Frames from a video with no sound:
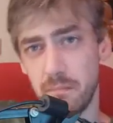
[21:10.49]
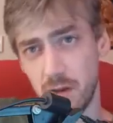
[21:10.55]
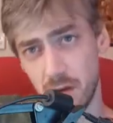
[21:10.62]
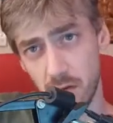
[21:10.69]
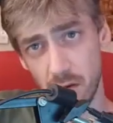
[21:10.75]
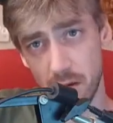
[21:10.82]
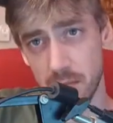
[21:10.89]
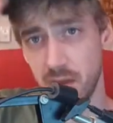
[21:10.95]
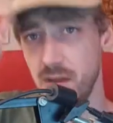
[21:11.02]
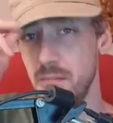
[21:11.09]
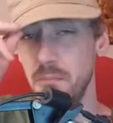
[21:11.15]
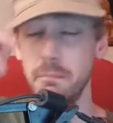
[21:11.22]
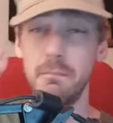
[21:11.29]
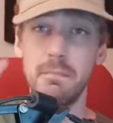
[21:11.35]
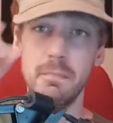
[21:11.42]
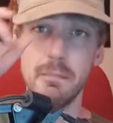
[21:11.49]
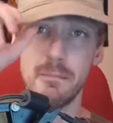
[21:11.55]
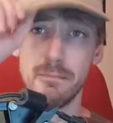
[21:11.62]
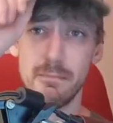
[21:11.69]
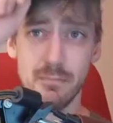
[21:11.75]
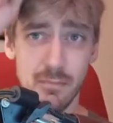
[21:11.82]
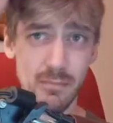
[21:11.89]
You know what I mean?
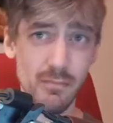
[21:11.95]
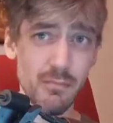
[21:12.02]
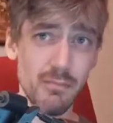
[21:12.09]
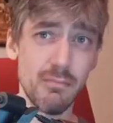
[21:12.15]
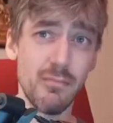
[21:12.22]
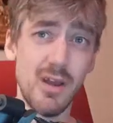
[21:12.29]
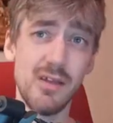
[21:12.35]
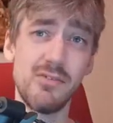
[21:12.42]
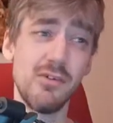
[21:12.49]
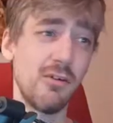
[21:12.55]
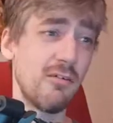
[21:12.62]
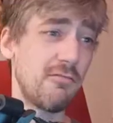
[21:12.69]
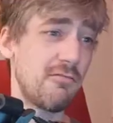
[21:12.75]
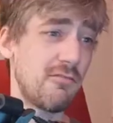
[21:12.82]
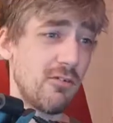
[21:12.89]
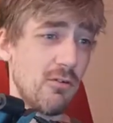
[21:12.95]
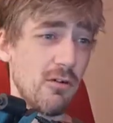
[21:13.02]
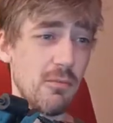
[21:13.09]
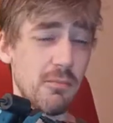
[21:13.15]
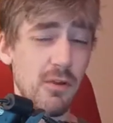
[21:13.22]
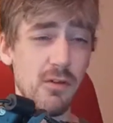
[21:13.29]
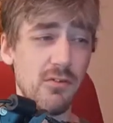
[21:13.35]
Hats off to
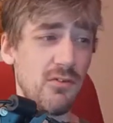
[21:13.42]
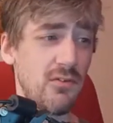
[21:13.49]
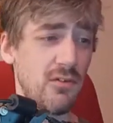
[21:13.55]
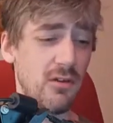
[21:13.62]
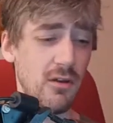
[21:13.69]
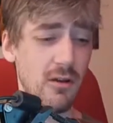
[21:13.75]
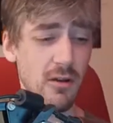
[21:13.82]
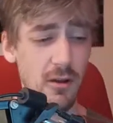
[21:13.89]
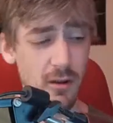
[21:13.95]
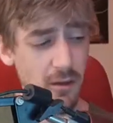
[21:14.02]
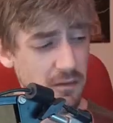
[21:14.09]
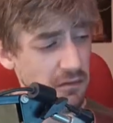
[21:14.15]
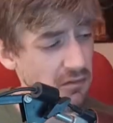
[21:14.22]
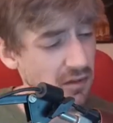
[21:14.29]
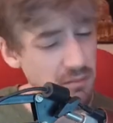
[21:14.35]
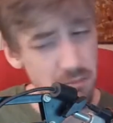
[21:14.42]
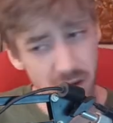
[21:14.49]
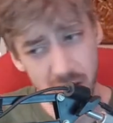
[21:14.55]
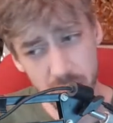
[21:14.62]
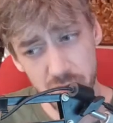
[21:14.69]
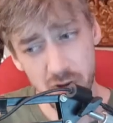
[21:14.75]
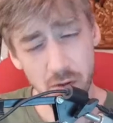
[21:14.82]
them. Because this lip
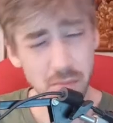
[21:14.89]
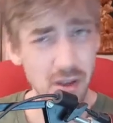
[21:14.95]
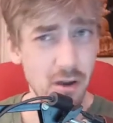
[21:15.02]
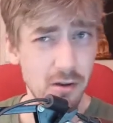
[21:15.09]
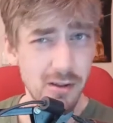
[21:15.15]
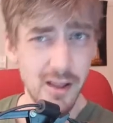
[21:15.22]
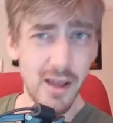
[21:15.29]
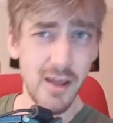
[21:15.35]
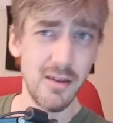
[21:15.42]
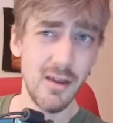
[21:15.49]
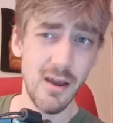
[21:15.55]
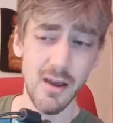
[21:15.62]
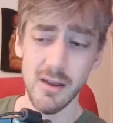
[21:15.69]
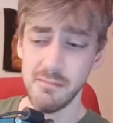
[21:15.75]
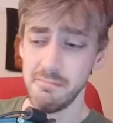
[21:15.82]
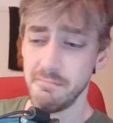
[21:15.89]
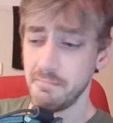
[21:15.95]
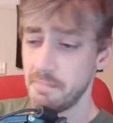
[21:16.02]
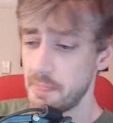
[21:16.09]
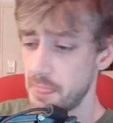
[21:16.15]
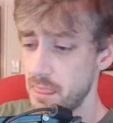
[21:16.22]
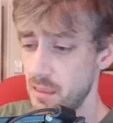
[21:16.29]
balm's got me on cloud nine.
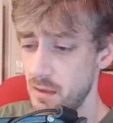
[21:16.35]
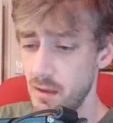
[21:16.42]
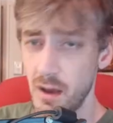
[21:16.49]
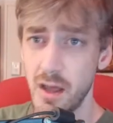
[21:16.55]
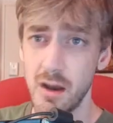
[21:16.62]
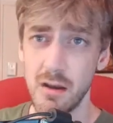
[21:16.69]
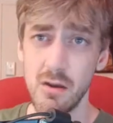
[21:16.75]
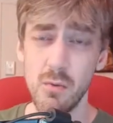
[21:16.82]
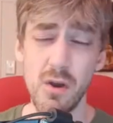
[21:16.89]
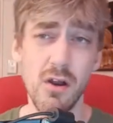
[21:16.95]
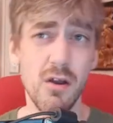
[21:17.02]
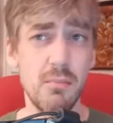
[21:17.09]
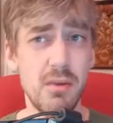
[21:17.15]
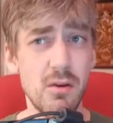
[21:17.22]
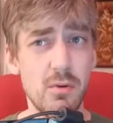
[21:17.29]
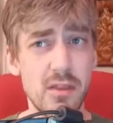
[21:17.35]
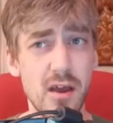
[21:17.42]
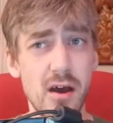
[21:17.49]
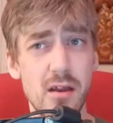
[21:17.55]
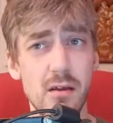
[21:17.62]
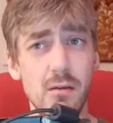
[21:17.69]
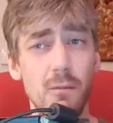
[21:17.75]
I don't know where I'd be
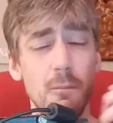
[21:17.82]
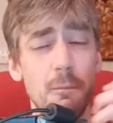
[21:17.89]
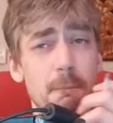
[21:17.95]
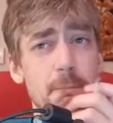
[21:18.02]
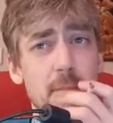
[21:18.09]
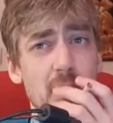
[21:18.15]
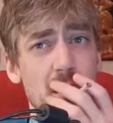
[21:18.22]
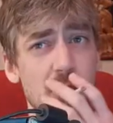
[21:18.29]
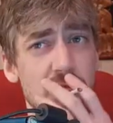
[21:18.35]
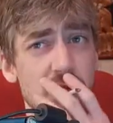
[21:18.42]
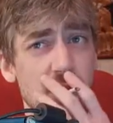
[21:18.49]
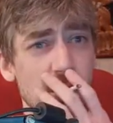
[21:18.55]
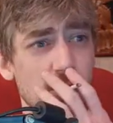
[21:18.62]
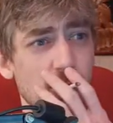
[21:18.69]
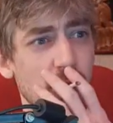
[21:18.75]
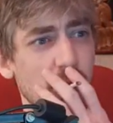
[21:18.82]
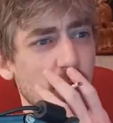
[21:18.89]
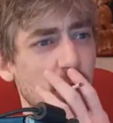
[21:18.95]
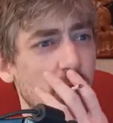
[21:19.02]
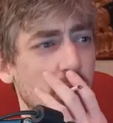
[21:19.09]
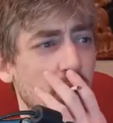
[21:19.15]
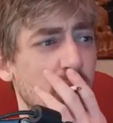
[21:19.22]
without it. And I'm feeling real
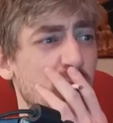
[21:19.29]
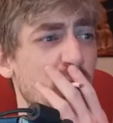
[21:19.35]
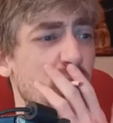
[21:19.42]
good.